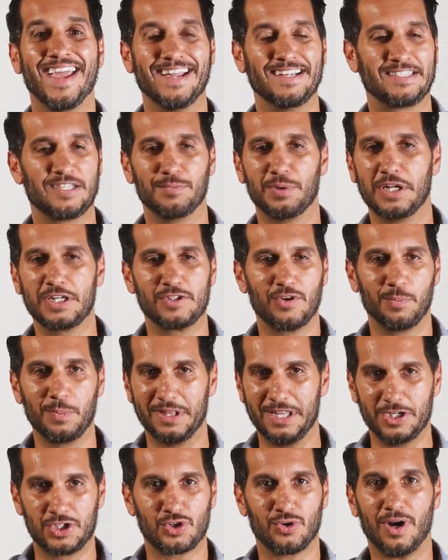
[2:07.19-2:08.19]
and somebody told
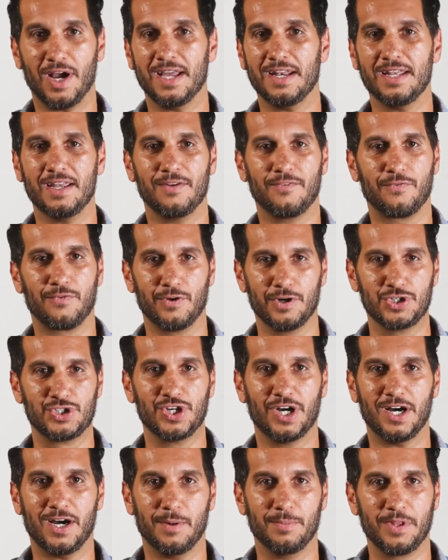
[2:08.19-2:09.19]
me they tried it for a
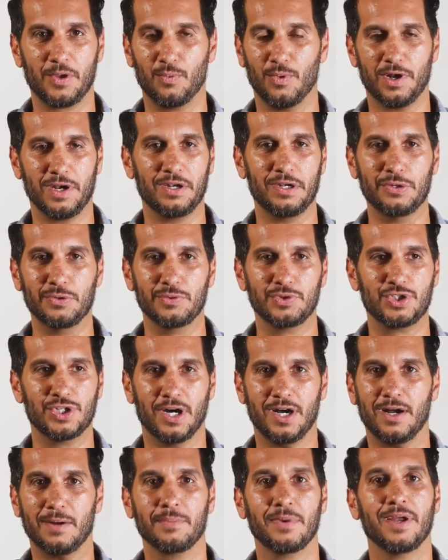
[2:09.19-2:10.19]
job, they wanted a new
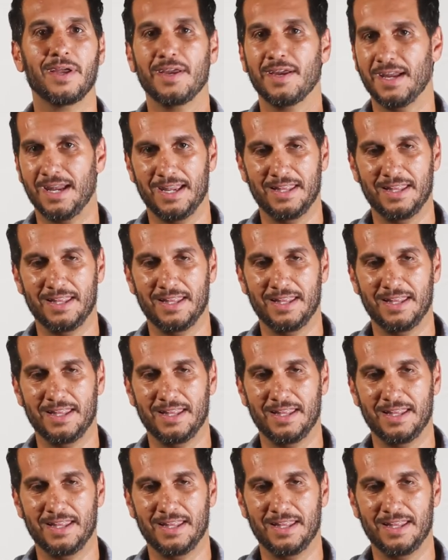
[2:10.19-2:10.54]
job,